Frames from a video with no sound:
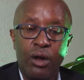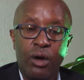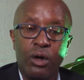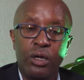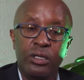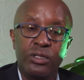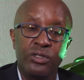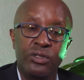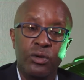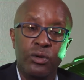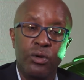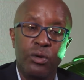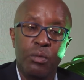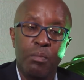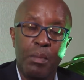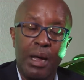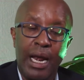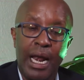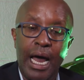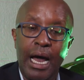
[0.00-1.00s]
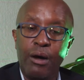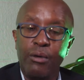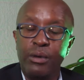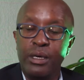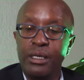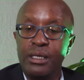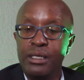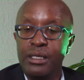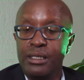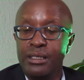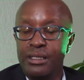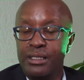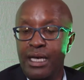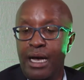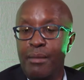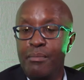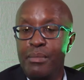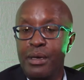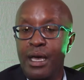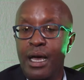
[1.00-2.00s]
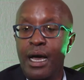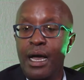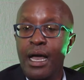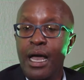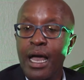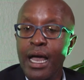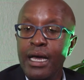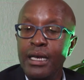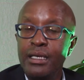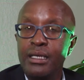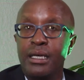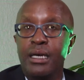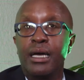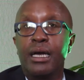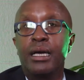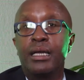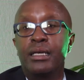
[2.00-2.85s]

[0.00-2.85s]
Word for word: and also Malawi, Zambia, and